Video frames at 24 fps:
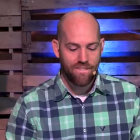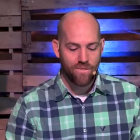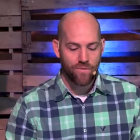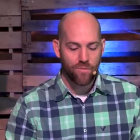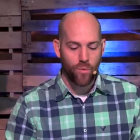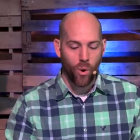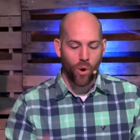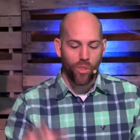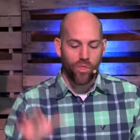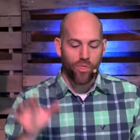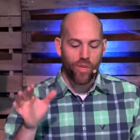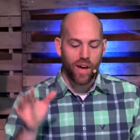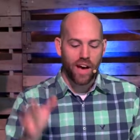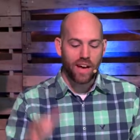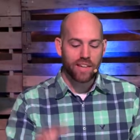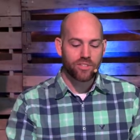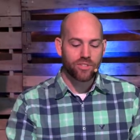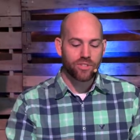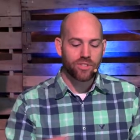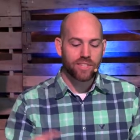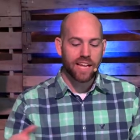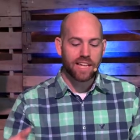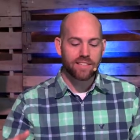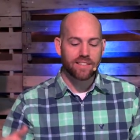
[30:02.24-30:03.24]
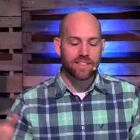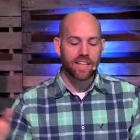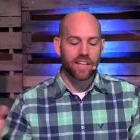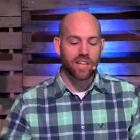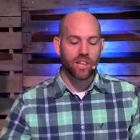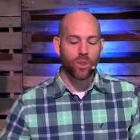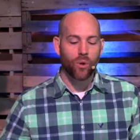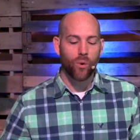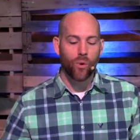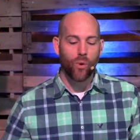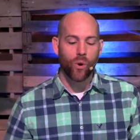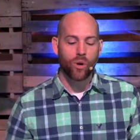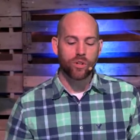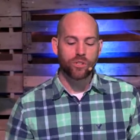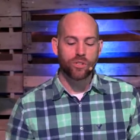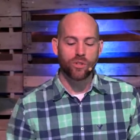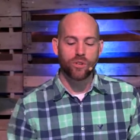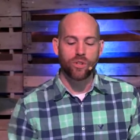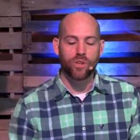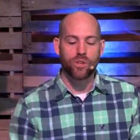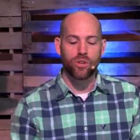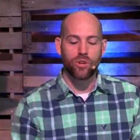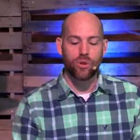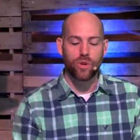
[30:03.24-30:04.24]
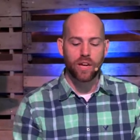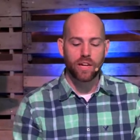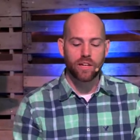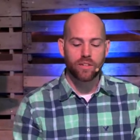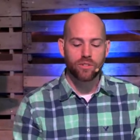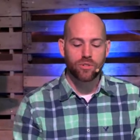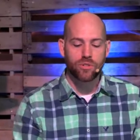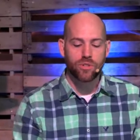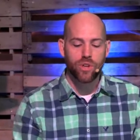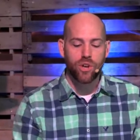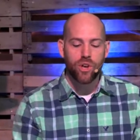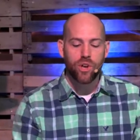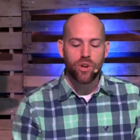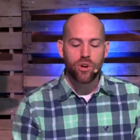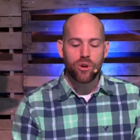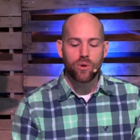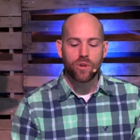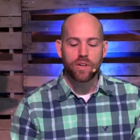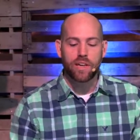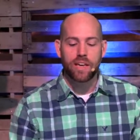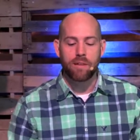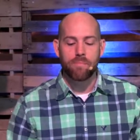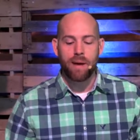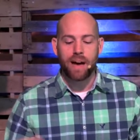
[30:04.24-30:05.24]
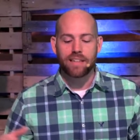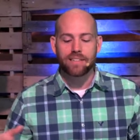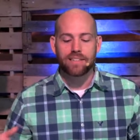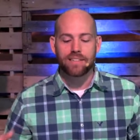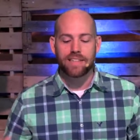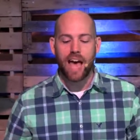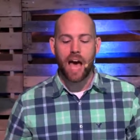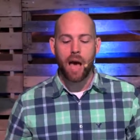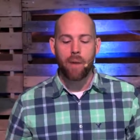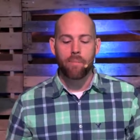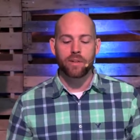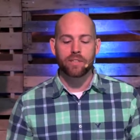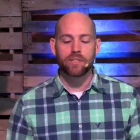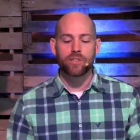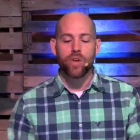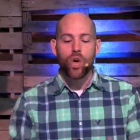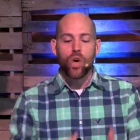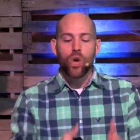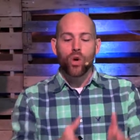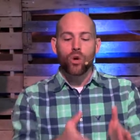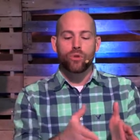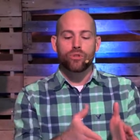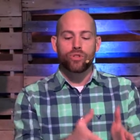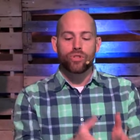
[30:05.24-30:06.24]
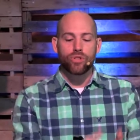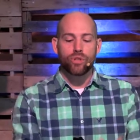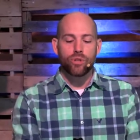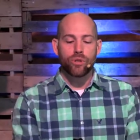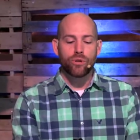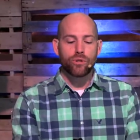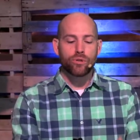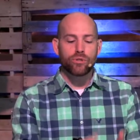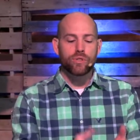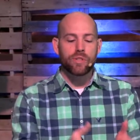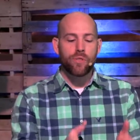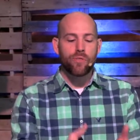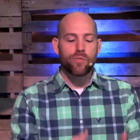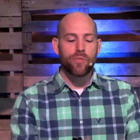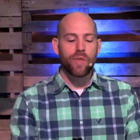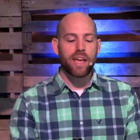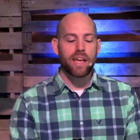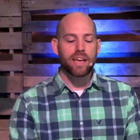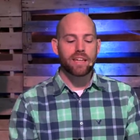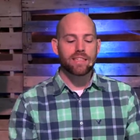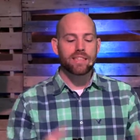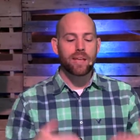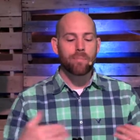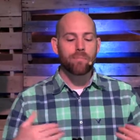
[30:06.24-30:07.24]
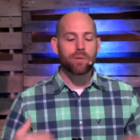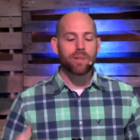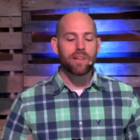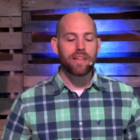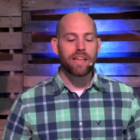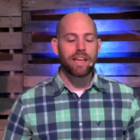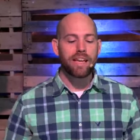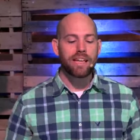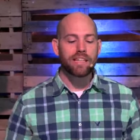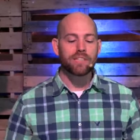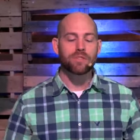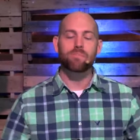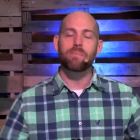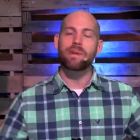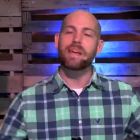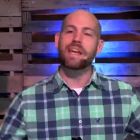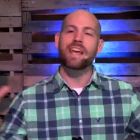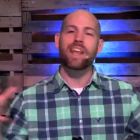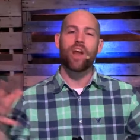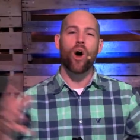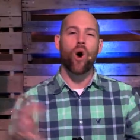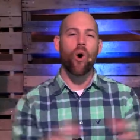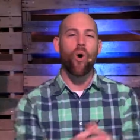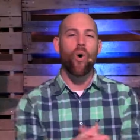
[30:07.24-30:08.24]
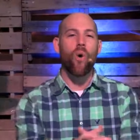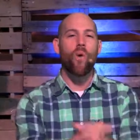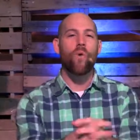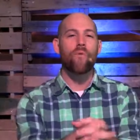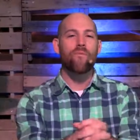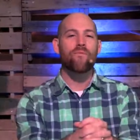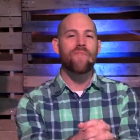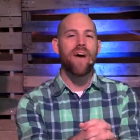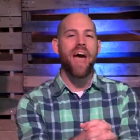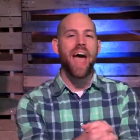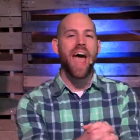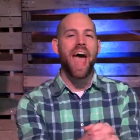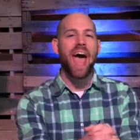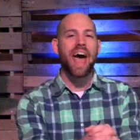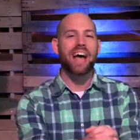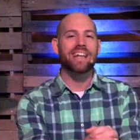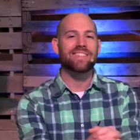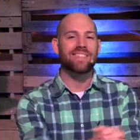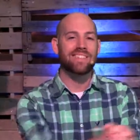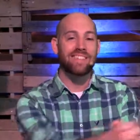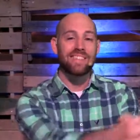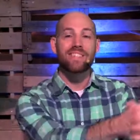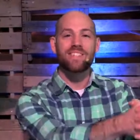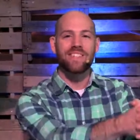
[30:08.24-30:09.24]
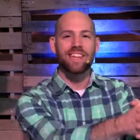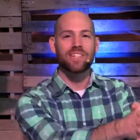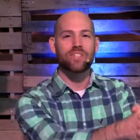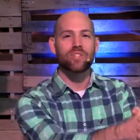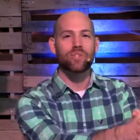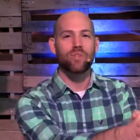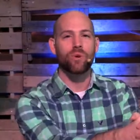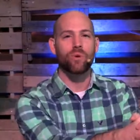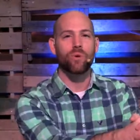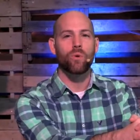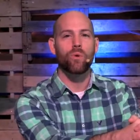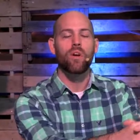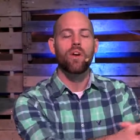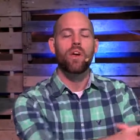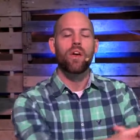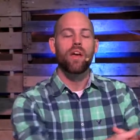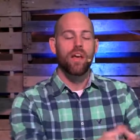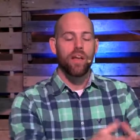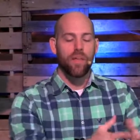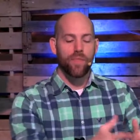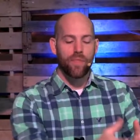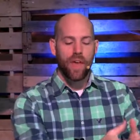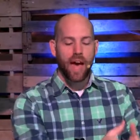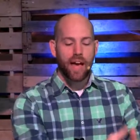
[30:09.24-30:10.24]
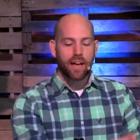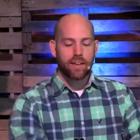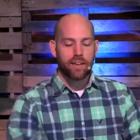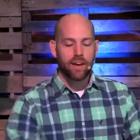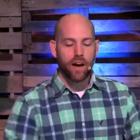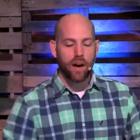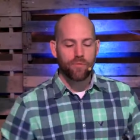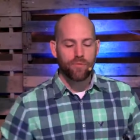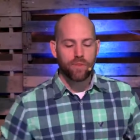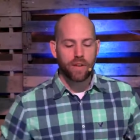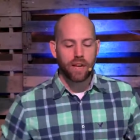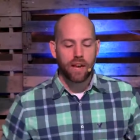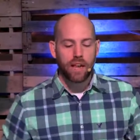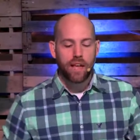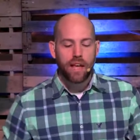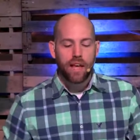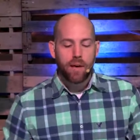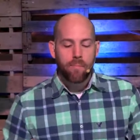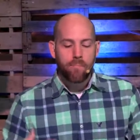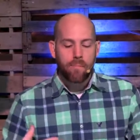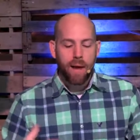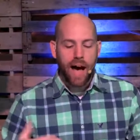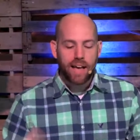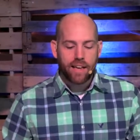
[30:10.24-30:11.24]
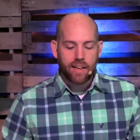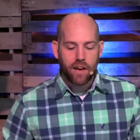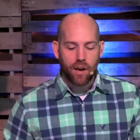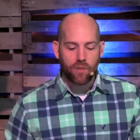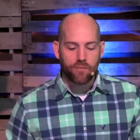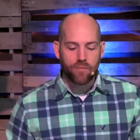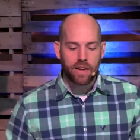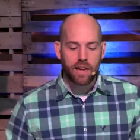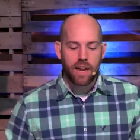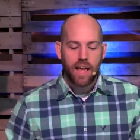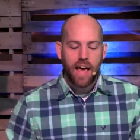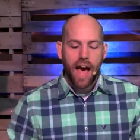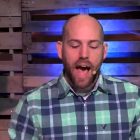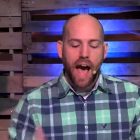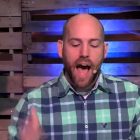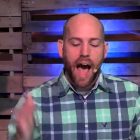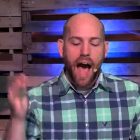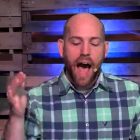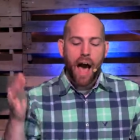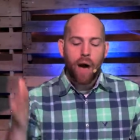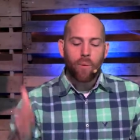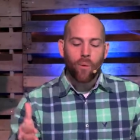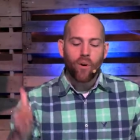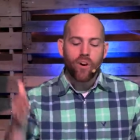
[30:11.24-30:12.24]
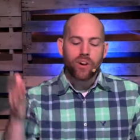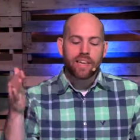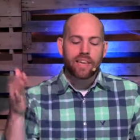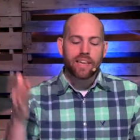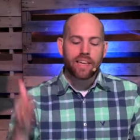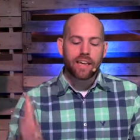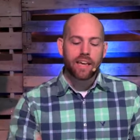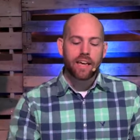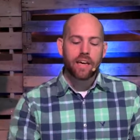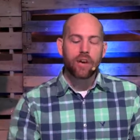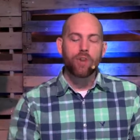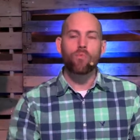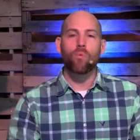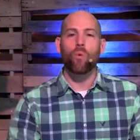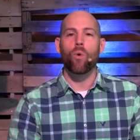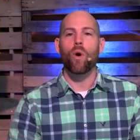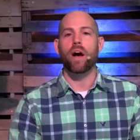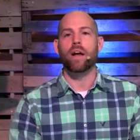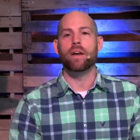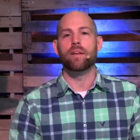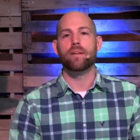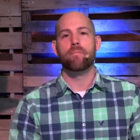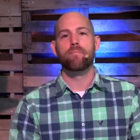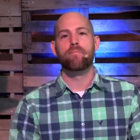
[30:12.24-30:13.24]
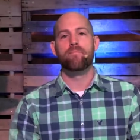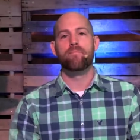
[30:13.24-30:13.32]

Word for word: For thus says the Lord to the eunuchs who keep my Sabbaths, who choose the things that please me and hold fast, stick to that covenant, my covenant. I will give what?